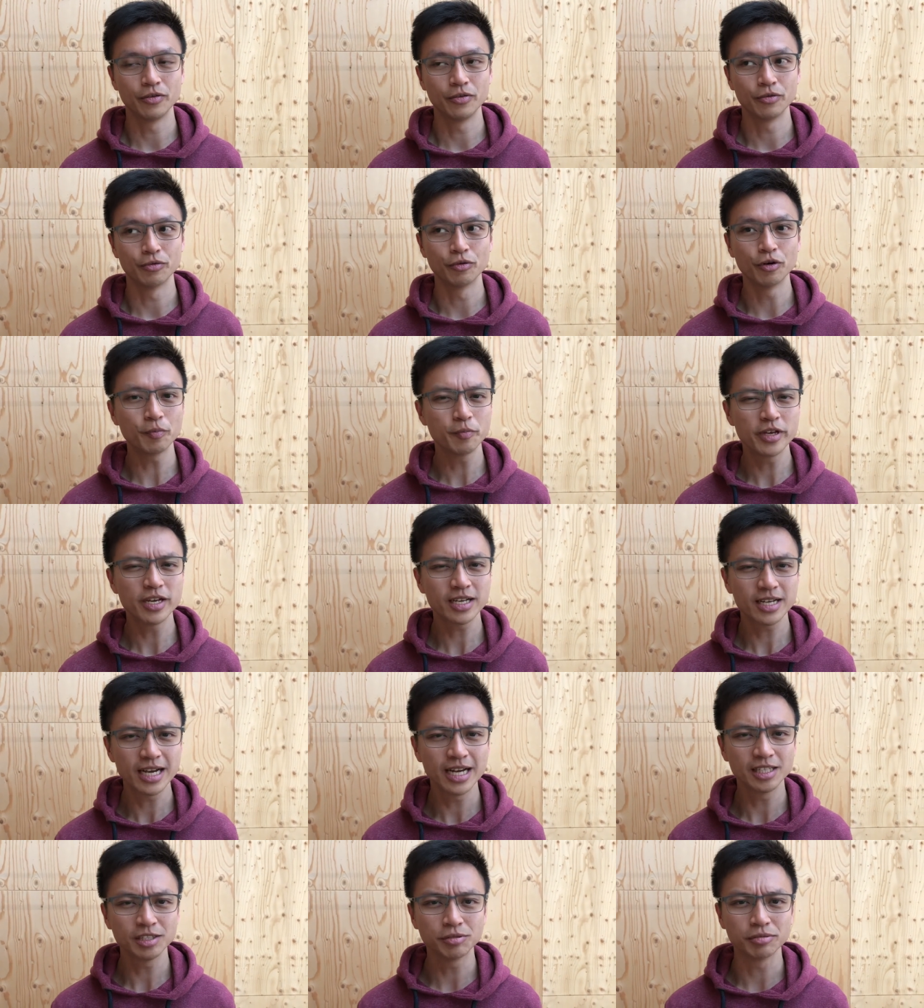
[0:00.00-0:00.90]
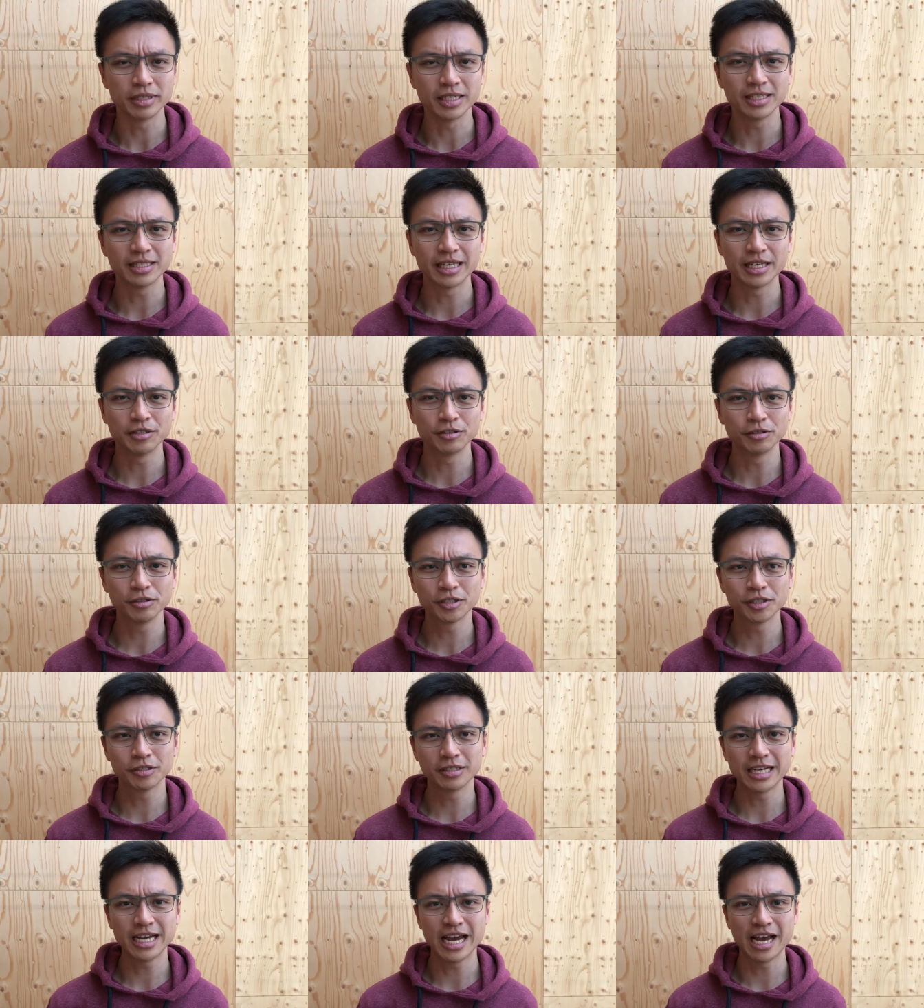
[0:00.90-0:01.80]
European country, they
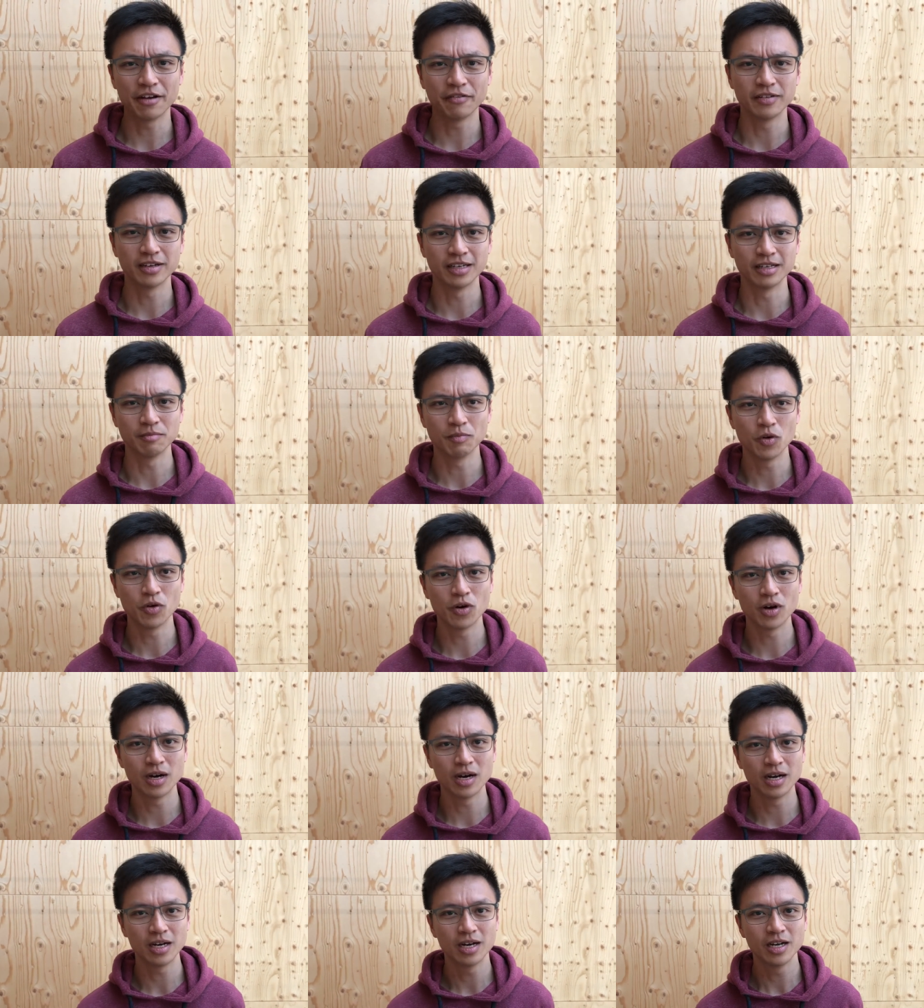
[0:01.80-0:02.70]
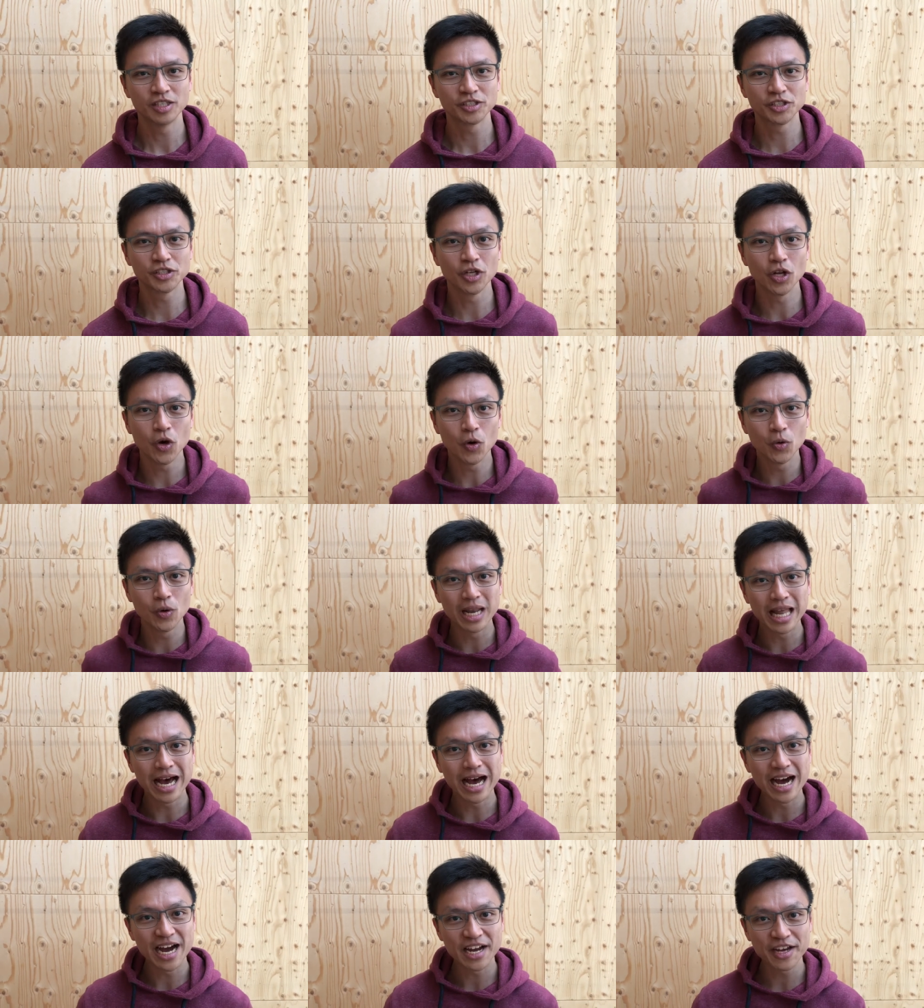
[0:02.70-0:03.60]
usually have a more slow
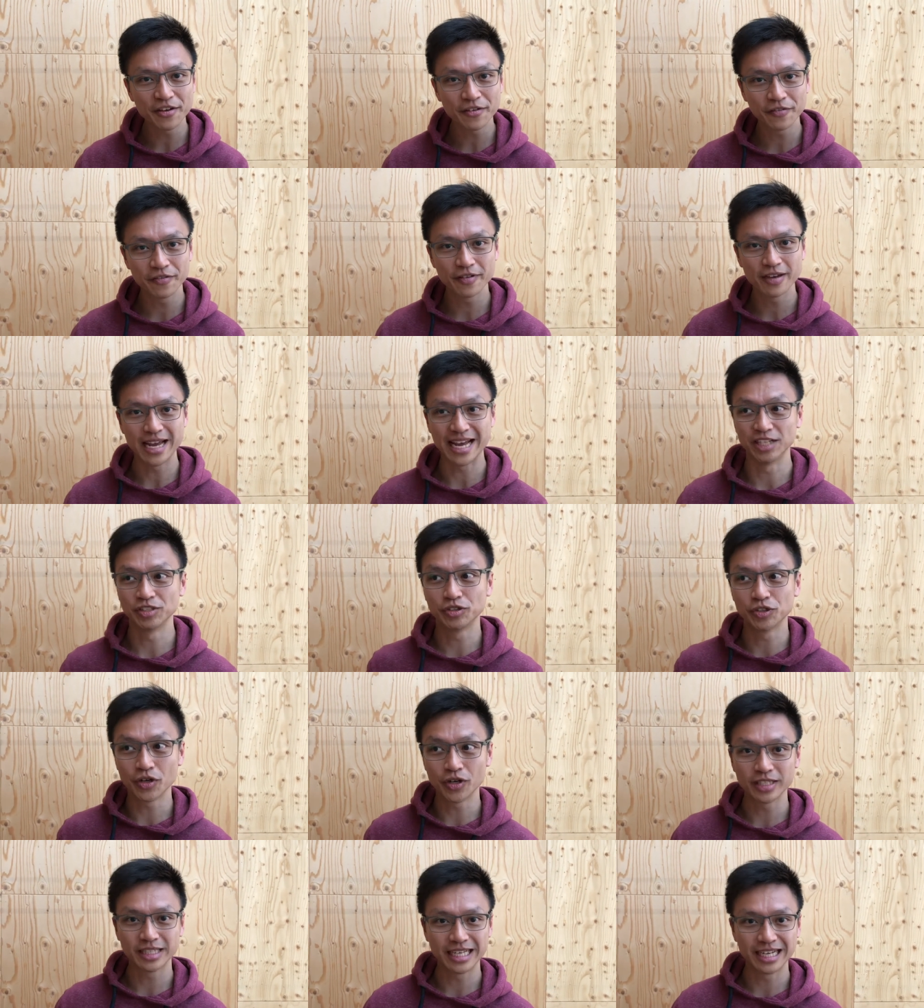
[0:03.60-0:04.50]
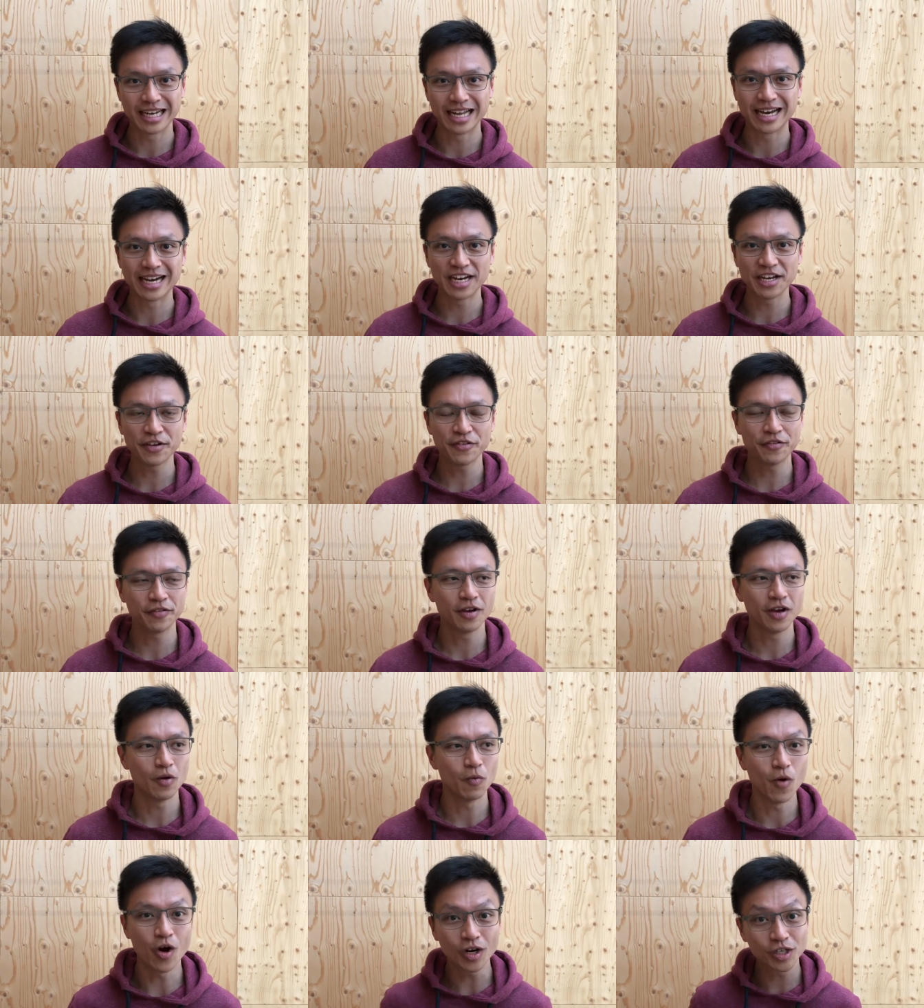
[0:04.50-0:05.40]
life, enjoy their life,
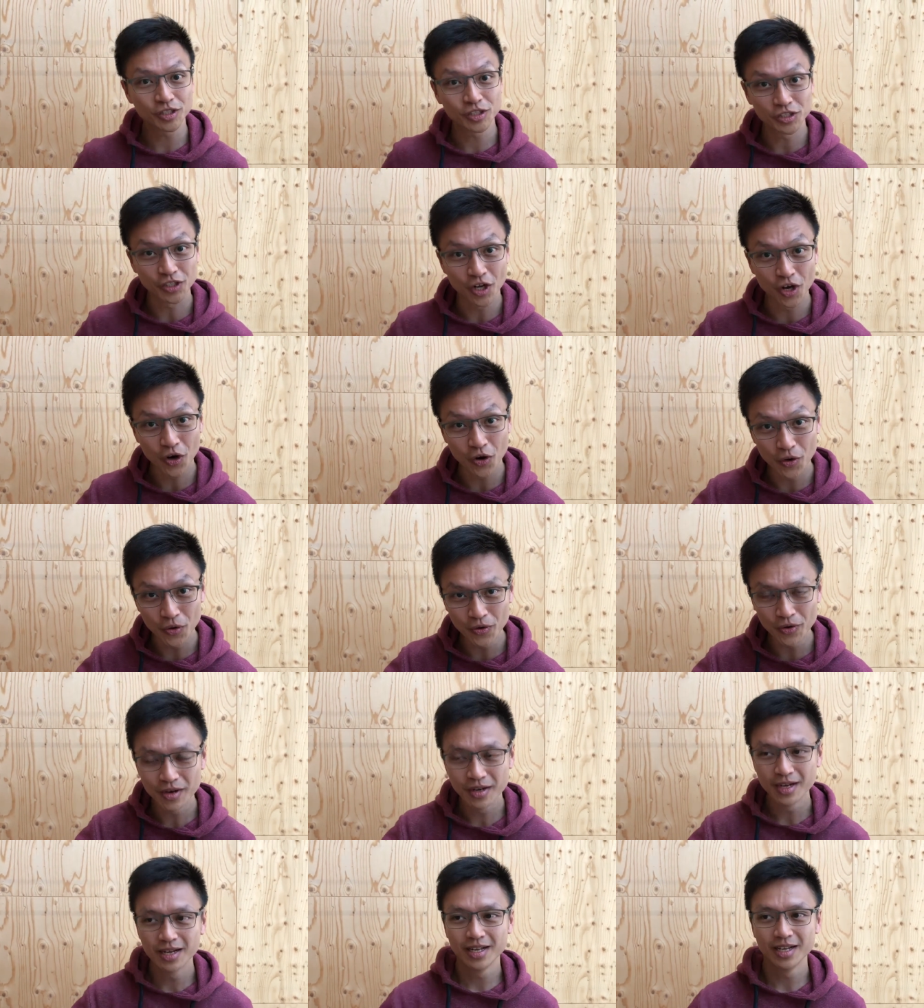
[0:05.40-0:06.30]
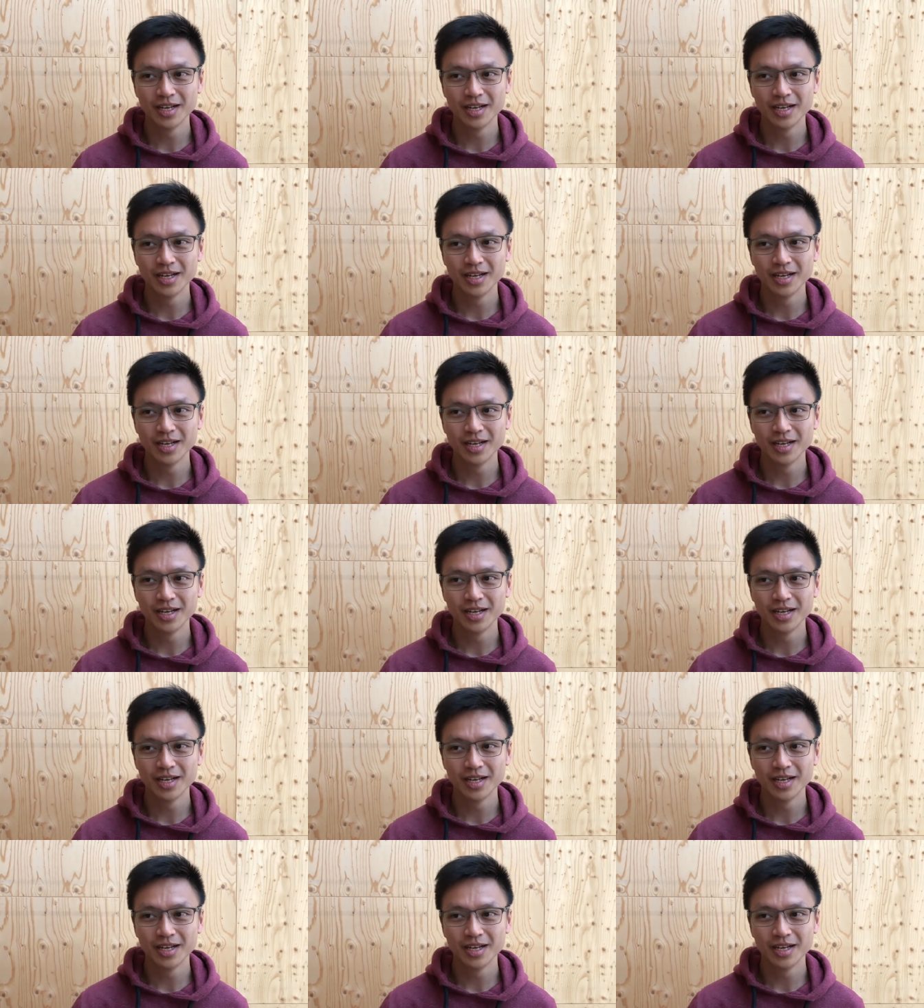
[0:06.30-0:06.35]
walk slow.